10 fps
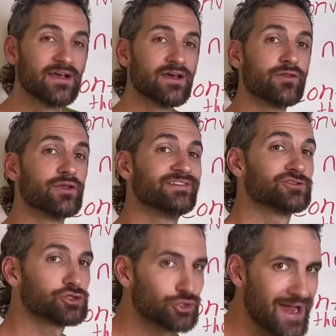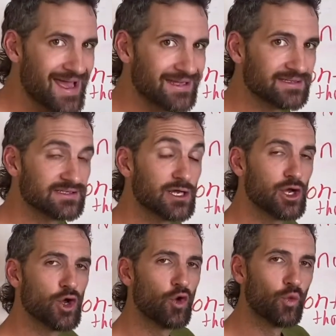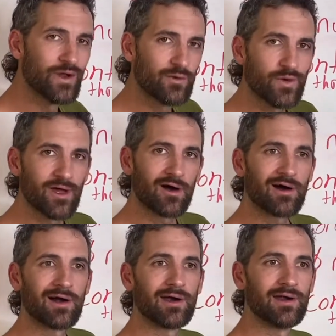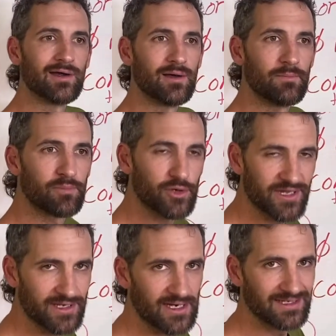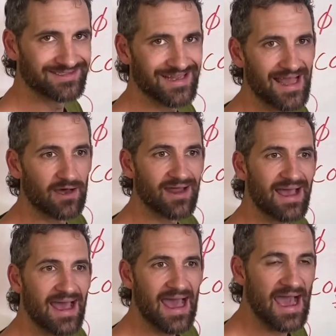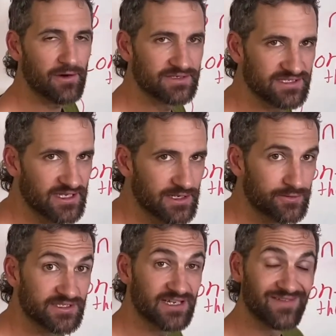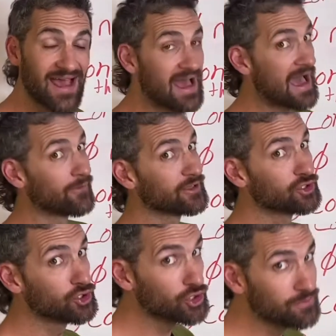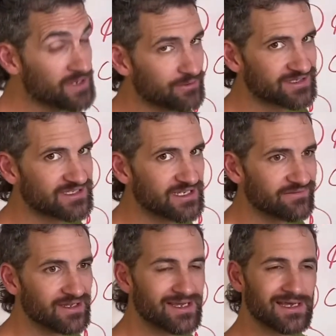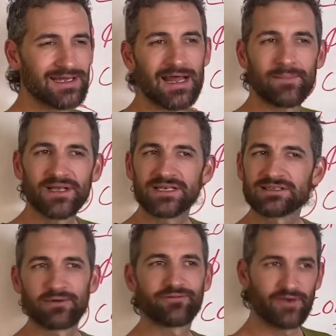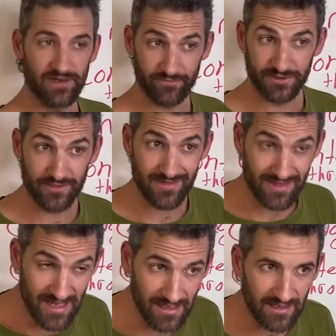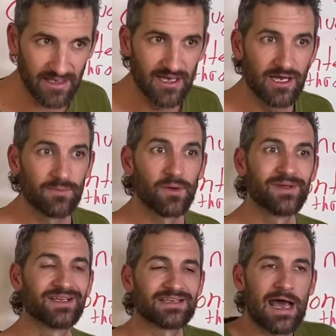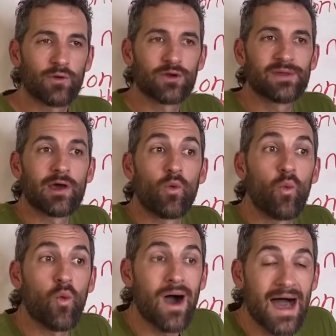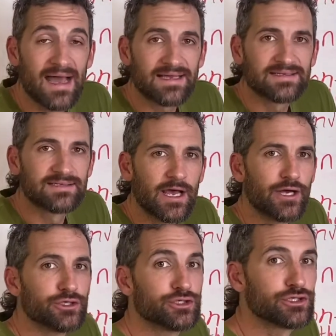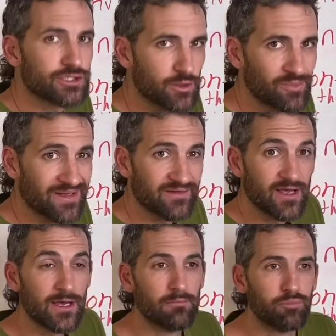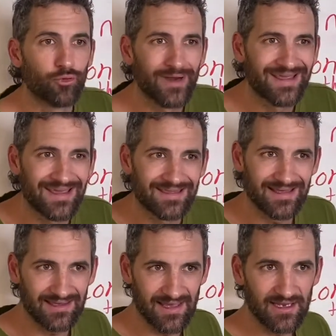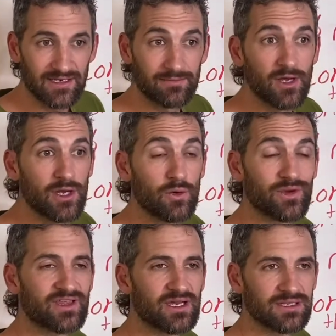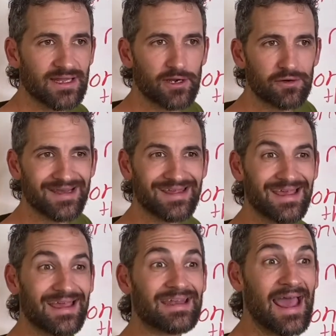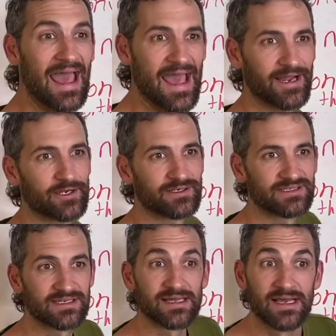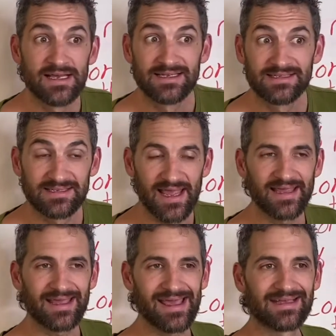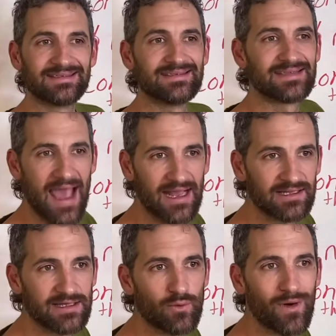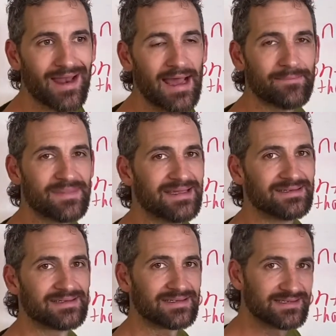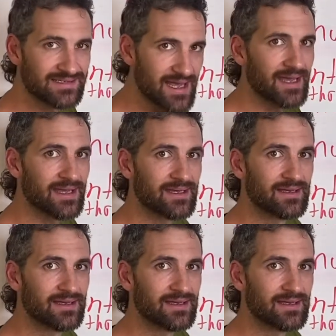the trends when we are putting content out, how it's getting received, how it could be received. Not because I'm afraid of what you think, but because I want to be a wise serpent, bringing the kingdom with clarity and accuracy, saying exactly what I mean to say,